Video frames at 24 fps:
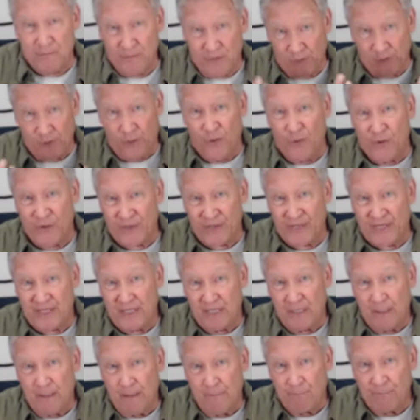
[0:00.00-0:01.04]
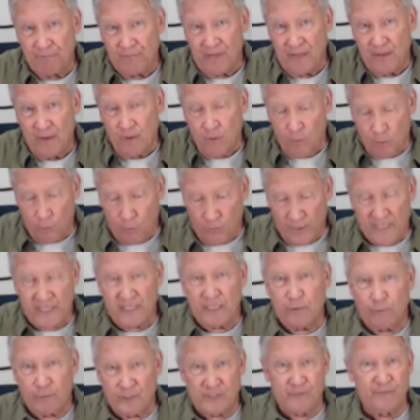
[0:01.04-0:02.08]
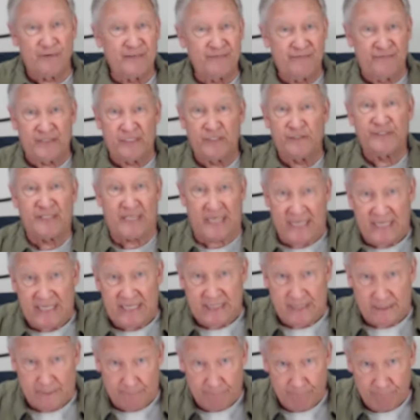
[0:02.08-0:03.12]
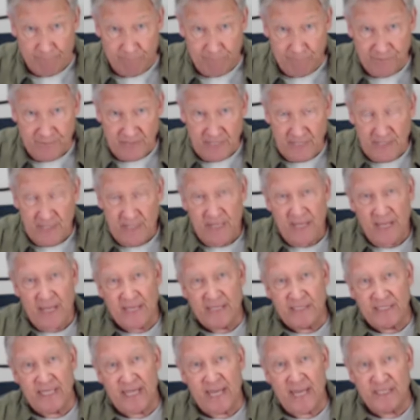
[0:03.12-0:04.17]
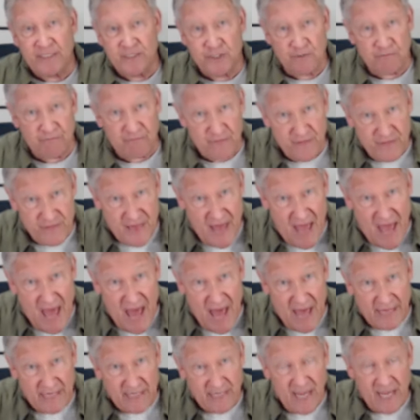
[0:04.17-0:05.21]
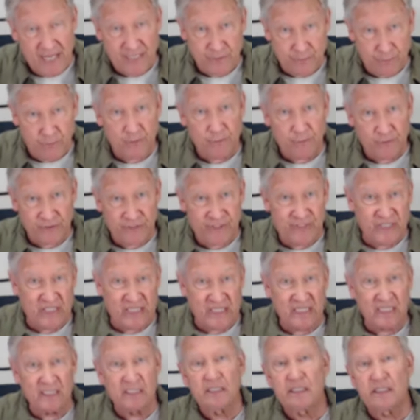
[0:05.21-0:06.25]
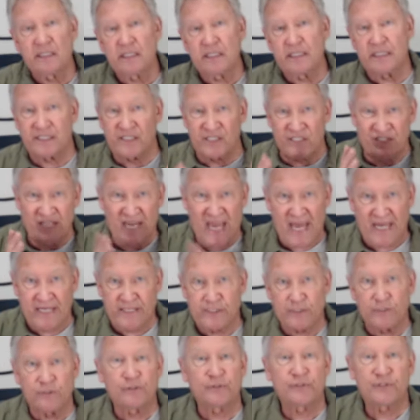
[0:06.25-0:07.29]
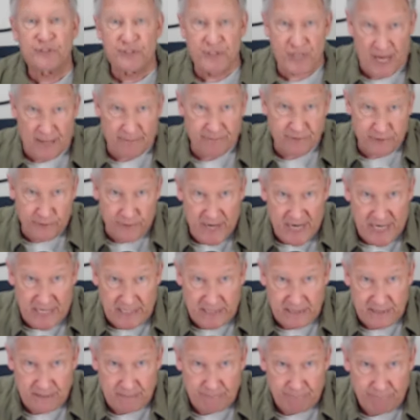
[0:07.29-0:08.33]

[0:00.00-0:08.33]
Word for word: the Lord when it was revealed to him? And the answer for that, as we will see, is Daniel chapter 8.